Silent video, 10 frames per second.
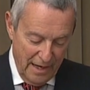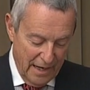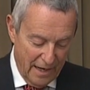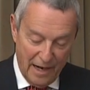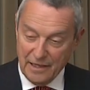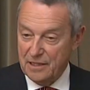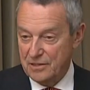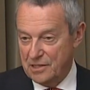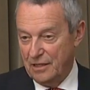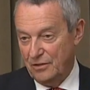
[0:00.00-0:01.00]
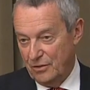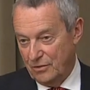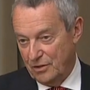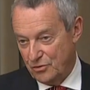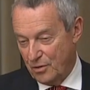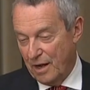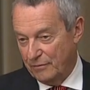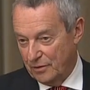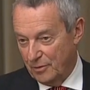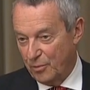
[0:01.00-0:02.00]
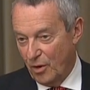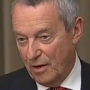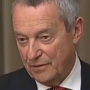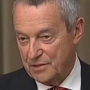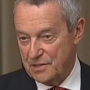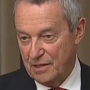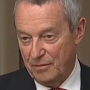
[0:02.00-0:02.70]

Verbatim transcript: and I continue to travel the province